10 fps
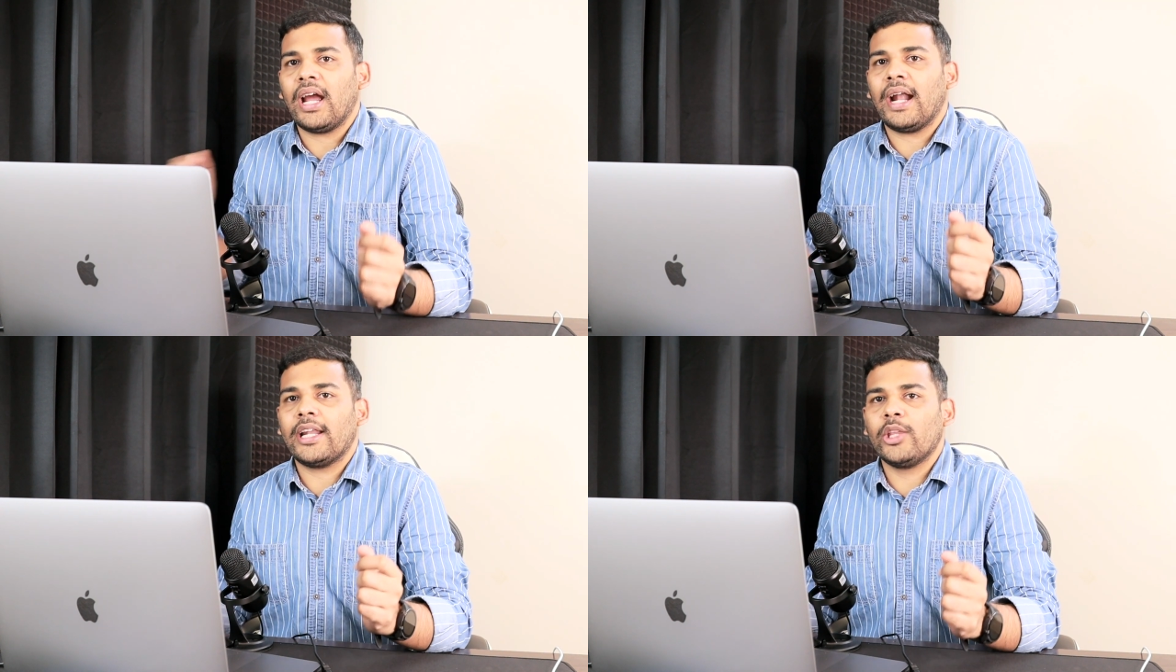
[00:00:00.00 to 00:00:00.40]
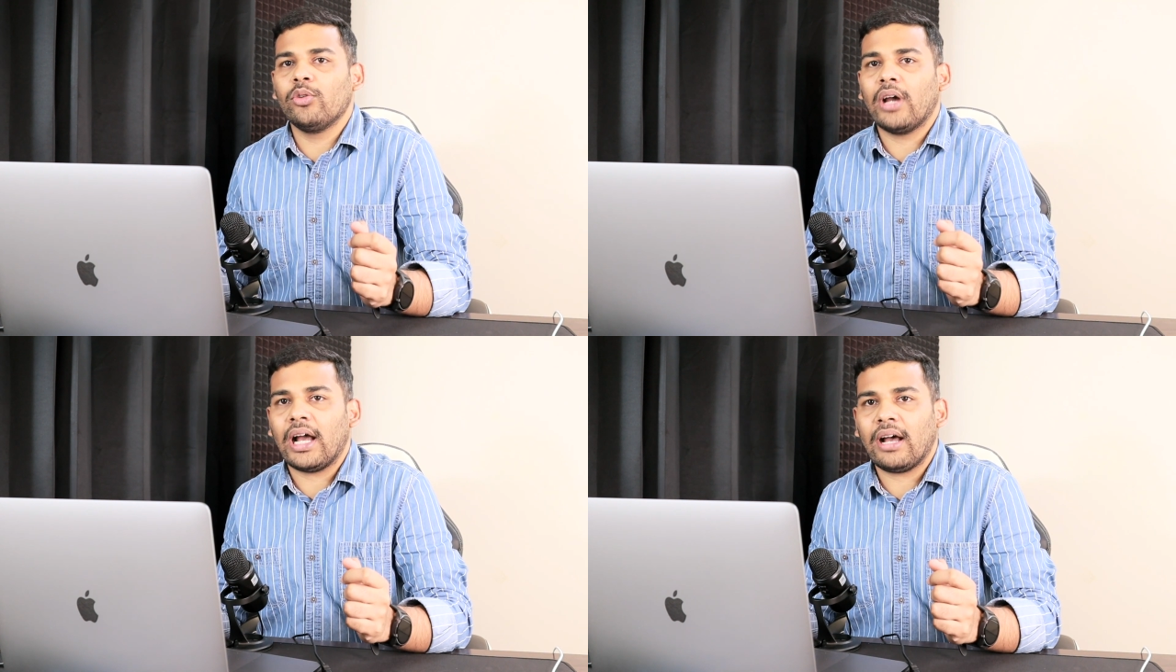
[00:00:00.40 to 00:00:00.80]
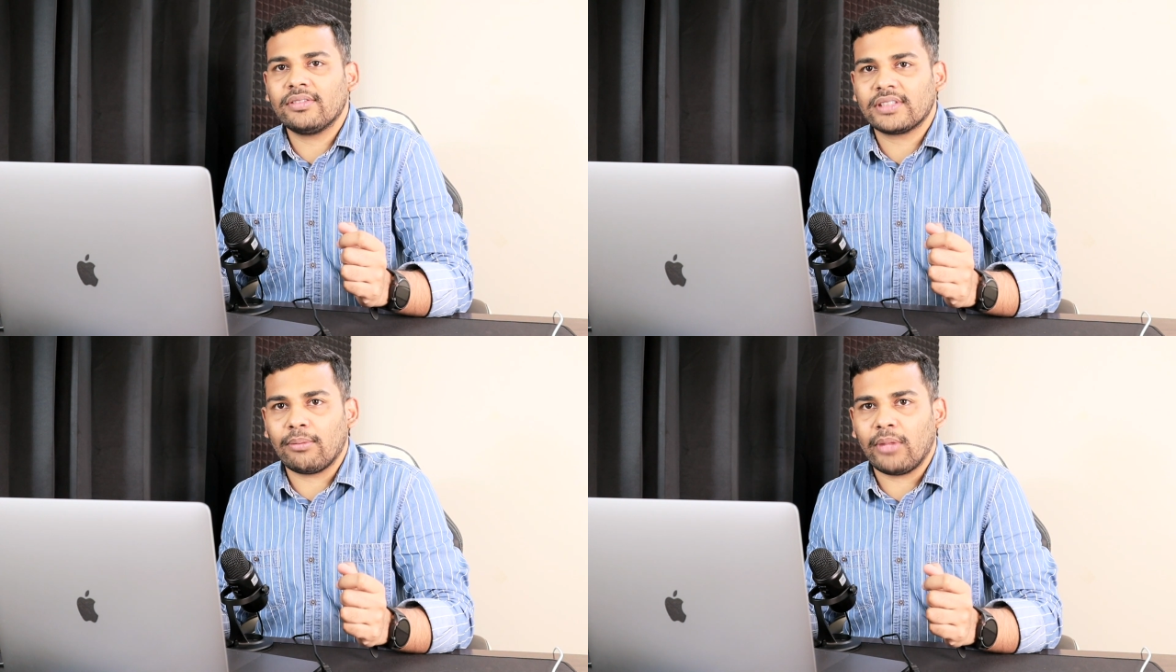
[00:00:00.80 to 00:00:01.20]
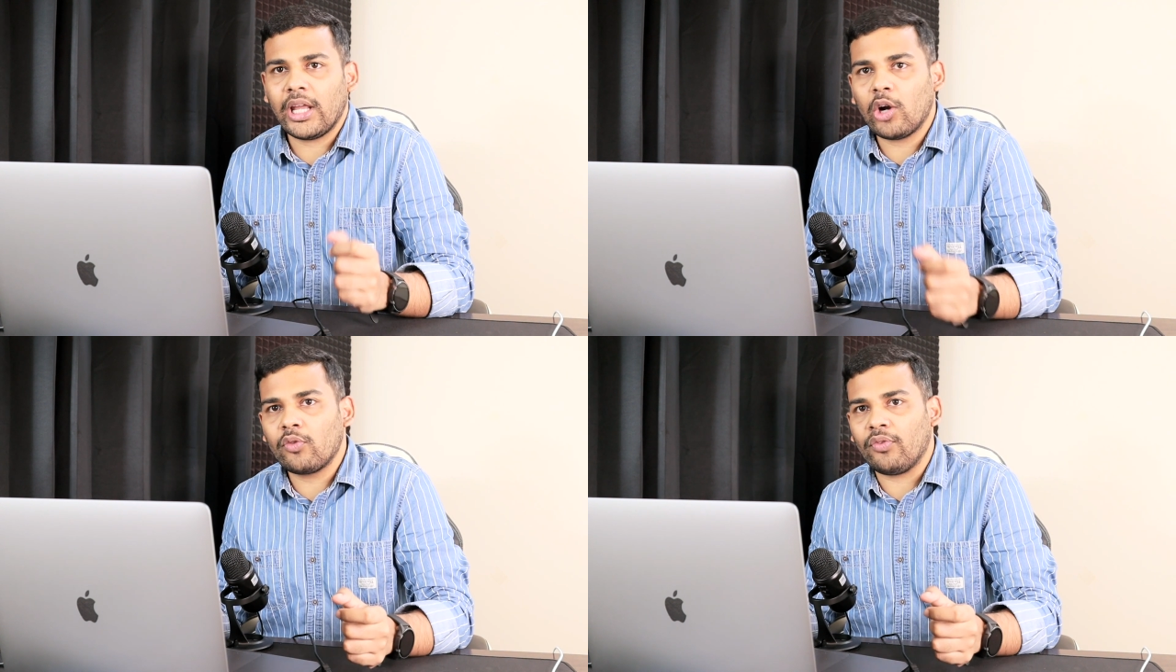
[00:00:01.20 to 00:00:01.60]
and you have some
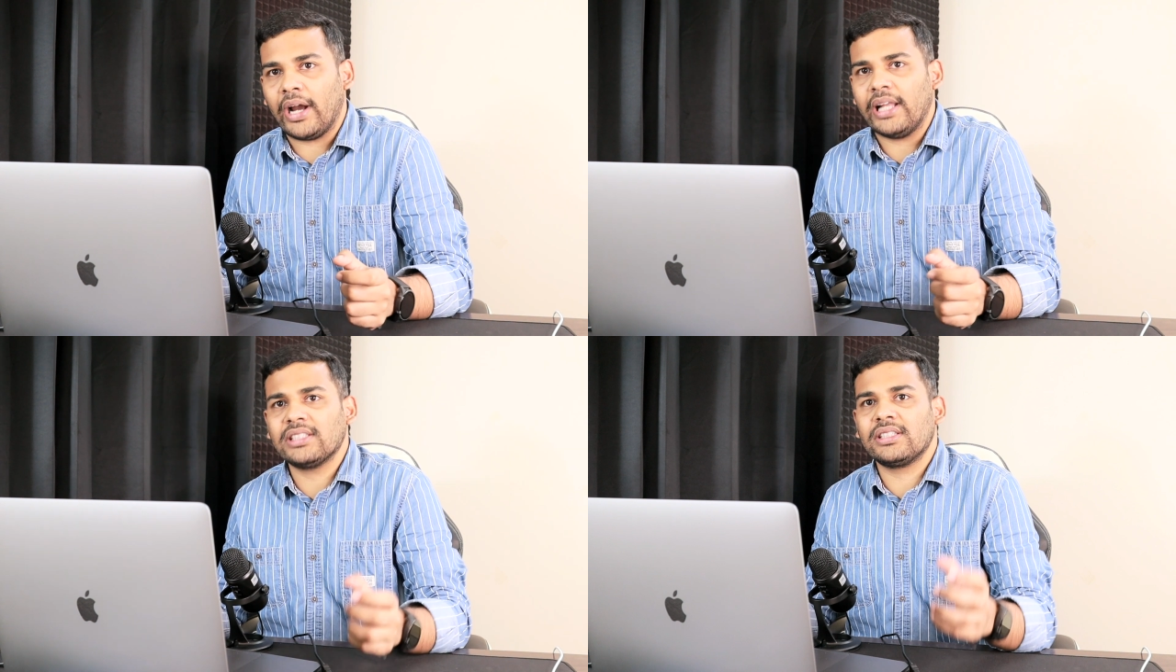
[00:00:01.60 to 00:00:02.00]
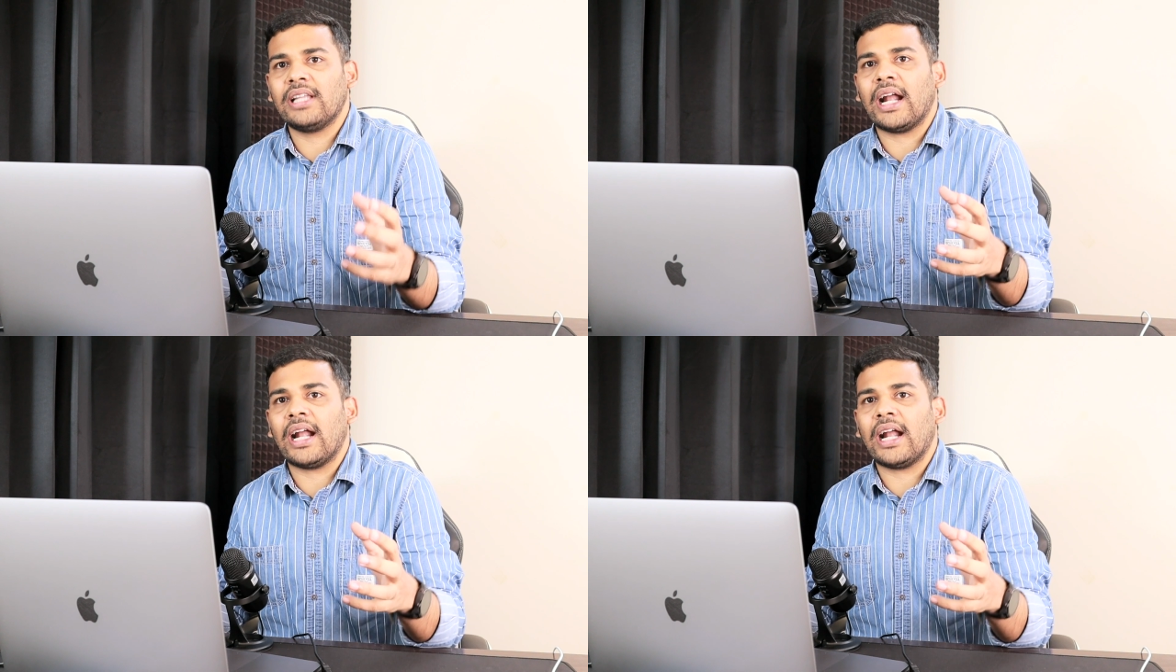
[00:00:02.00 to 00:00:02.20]
layout files